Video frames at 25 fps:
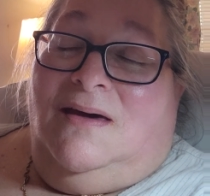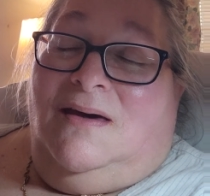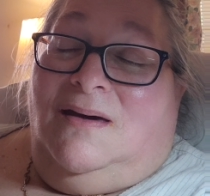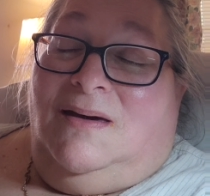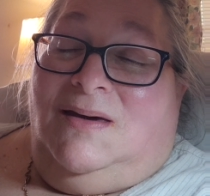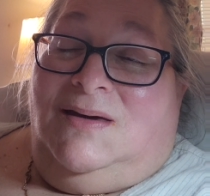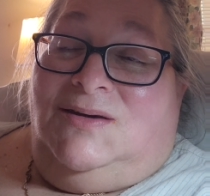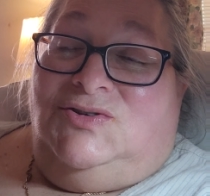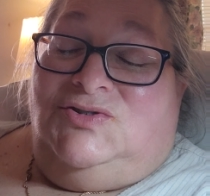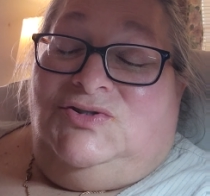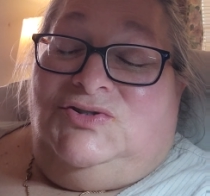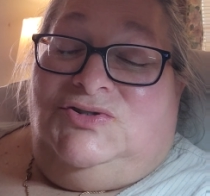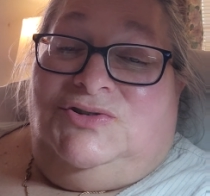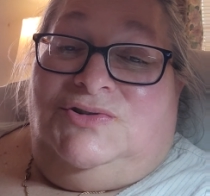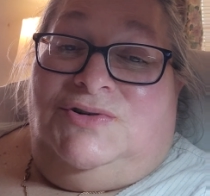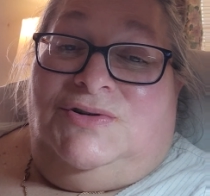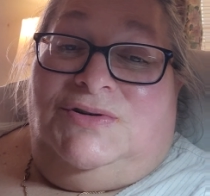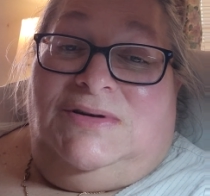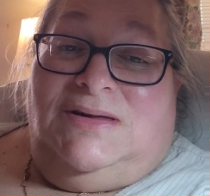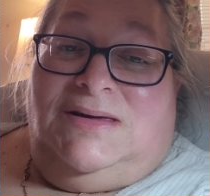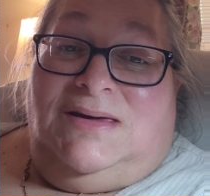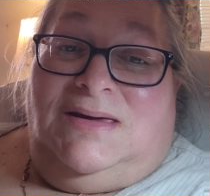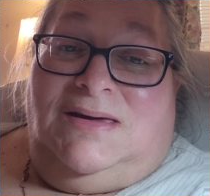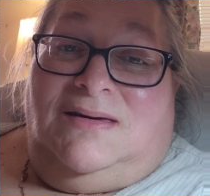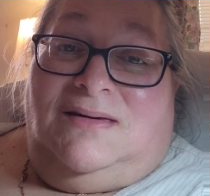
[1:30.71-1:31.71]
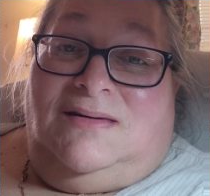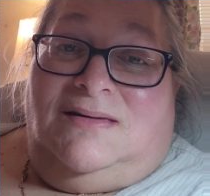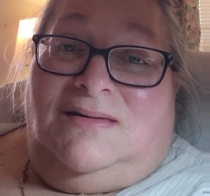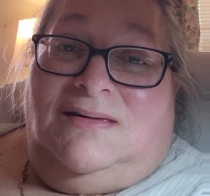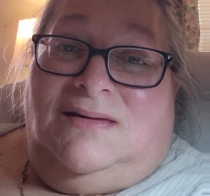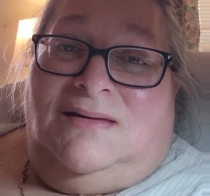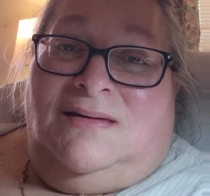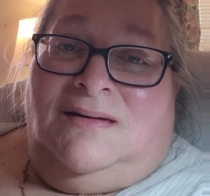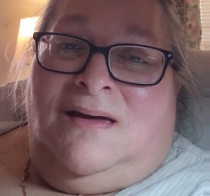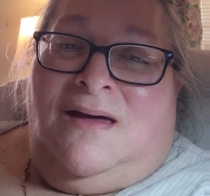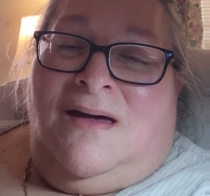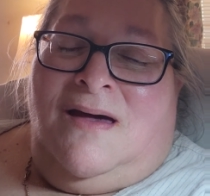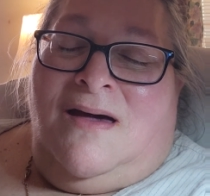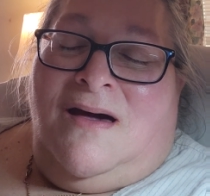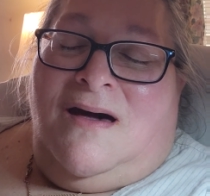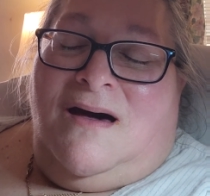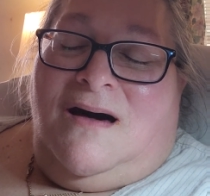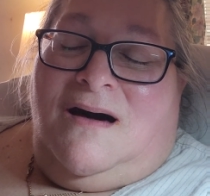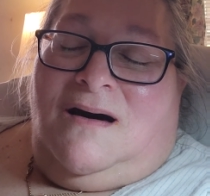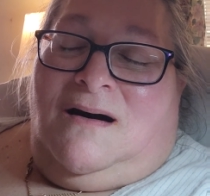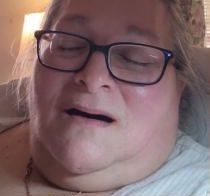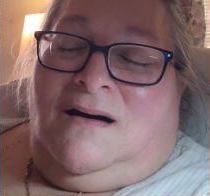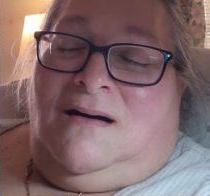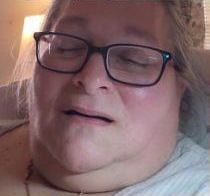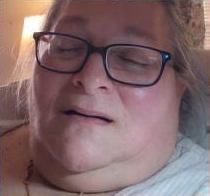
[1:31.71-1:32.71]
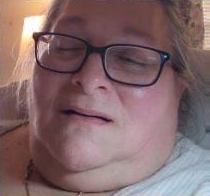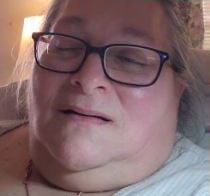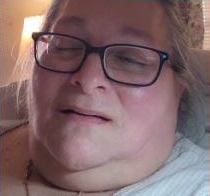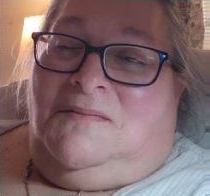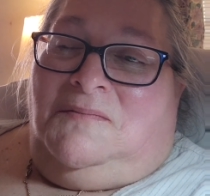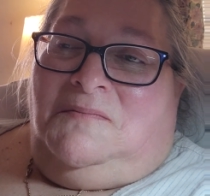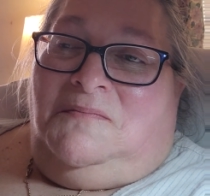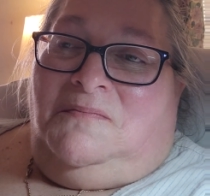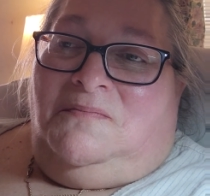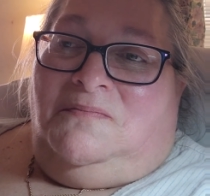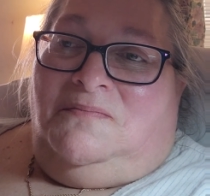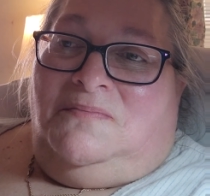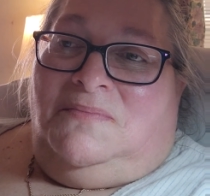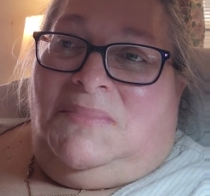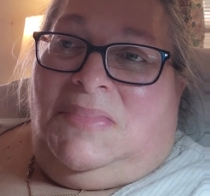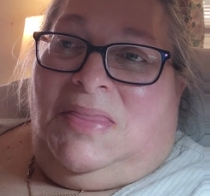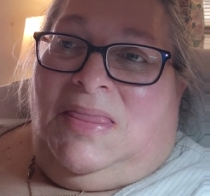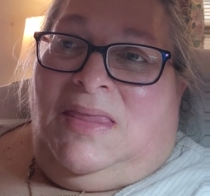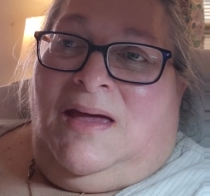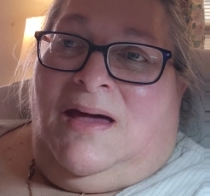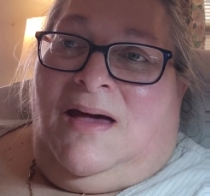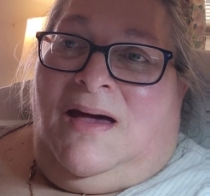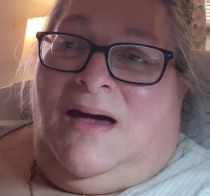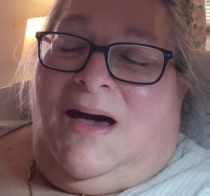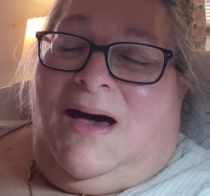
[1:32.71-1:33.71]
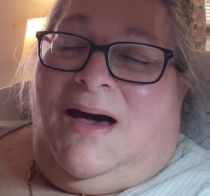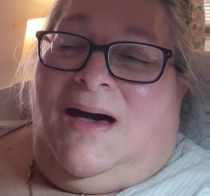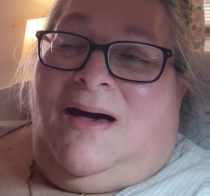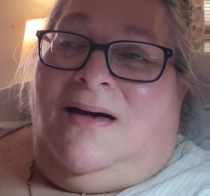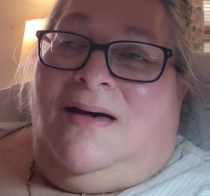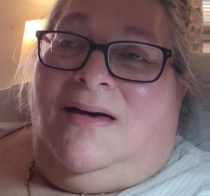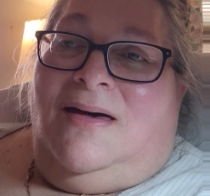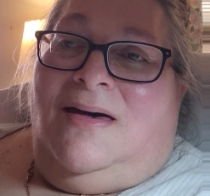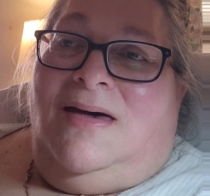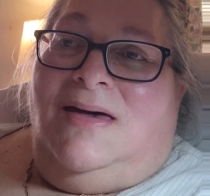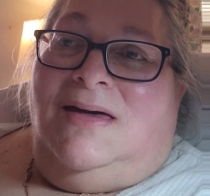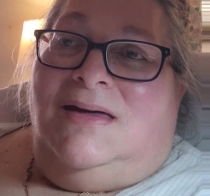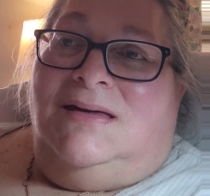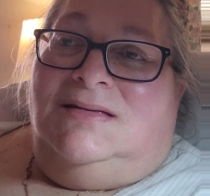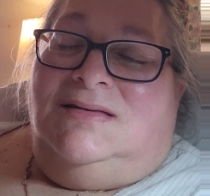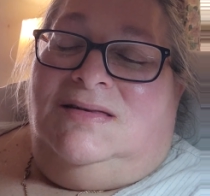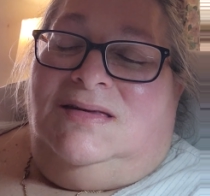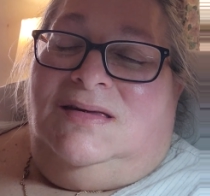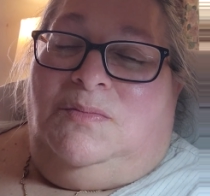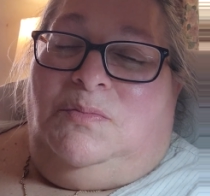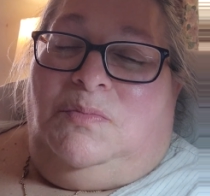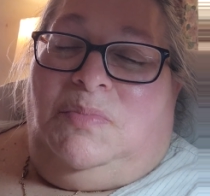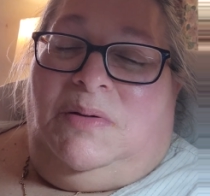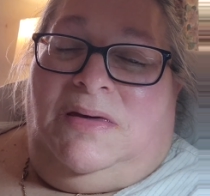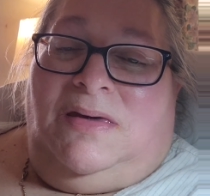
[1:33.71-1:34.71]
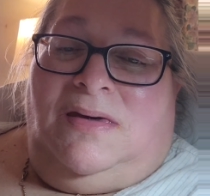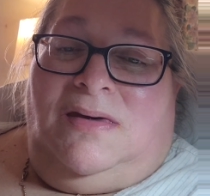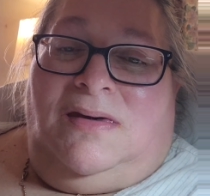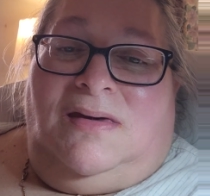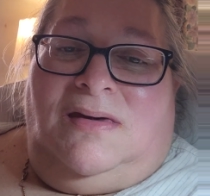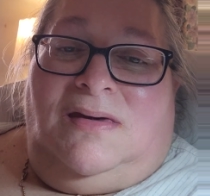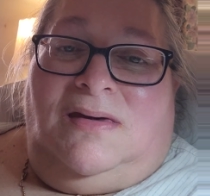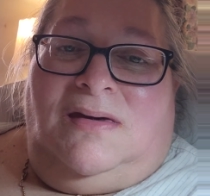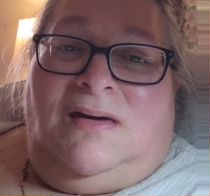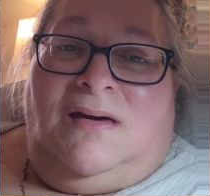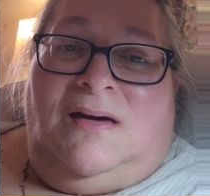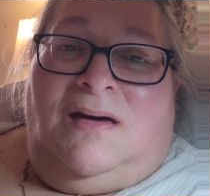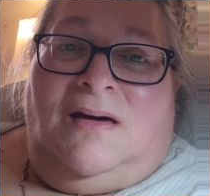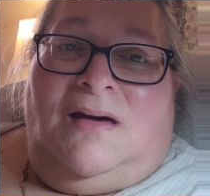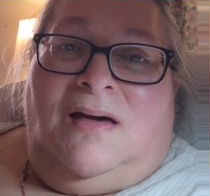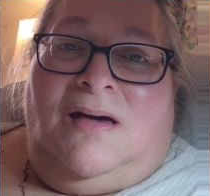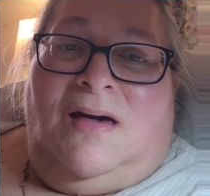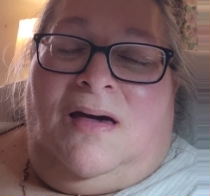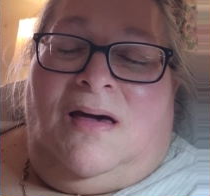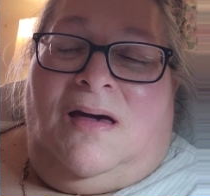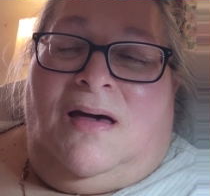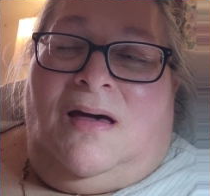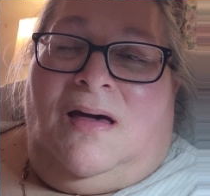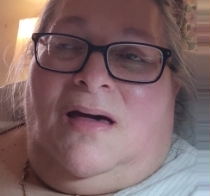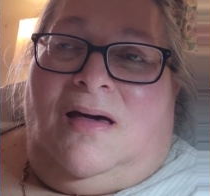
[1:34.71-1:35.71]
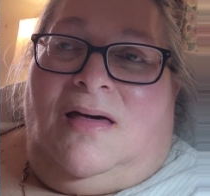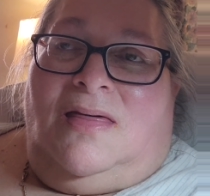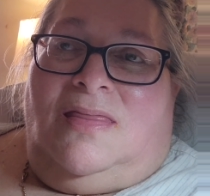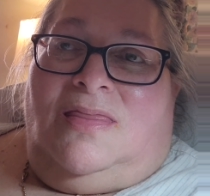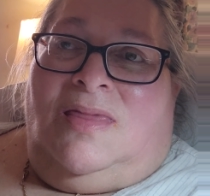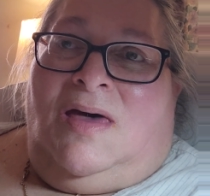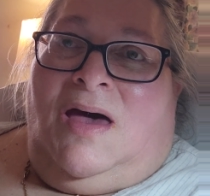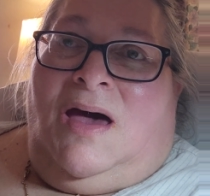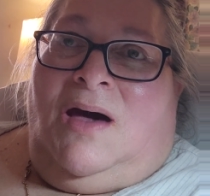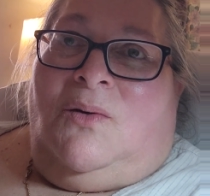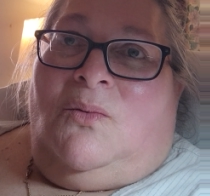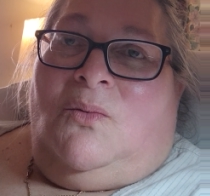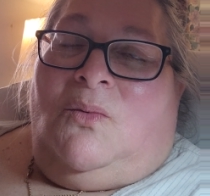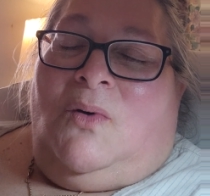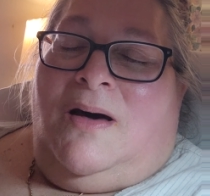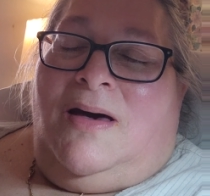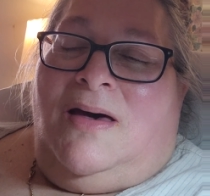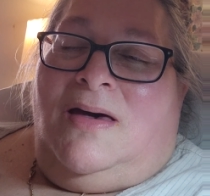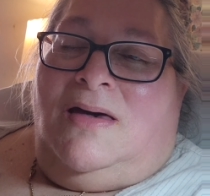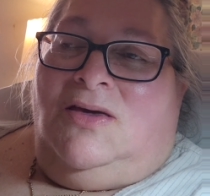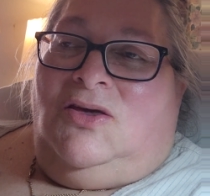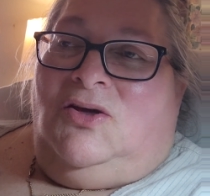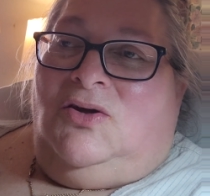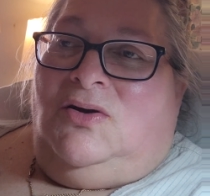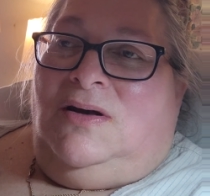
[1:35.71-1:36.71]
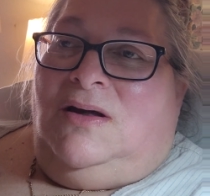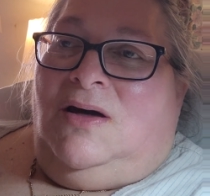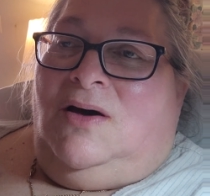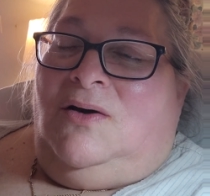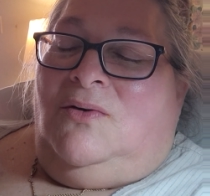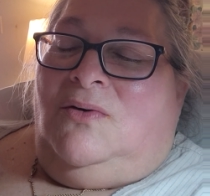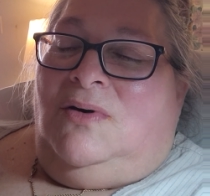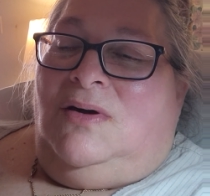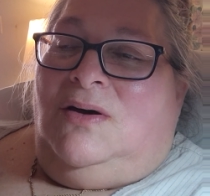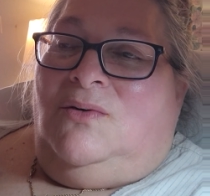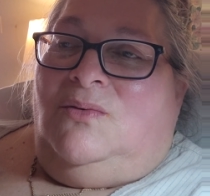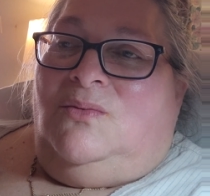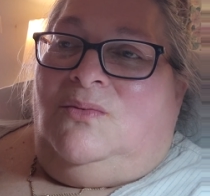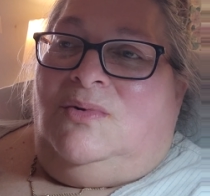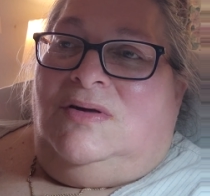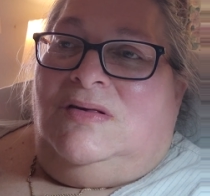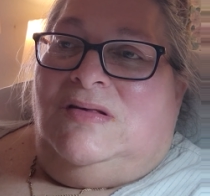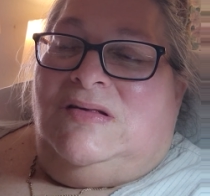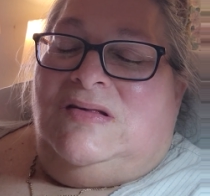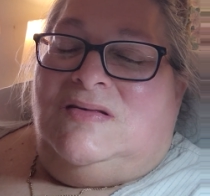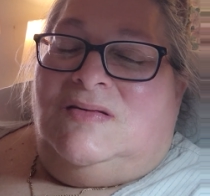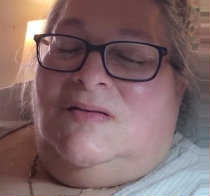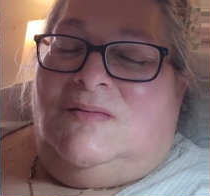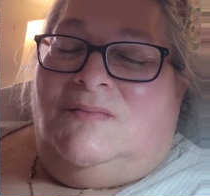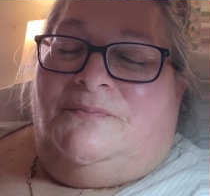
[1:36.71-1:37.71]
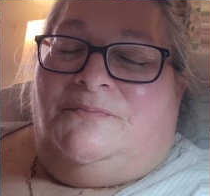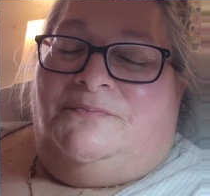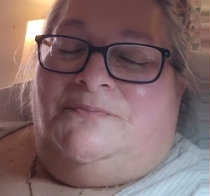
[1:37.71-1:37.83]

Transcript: It sure did. I hate to be that way, it was,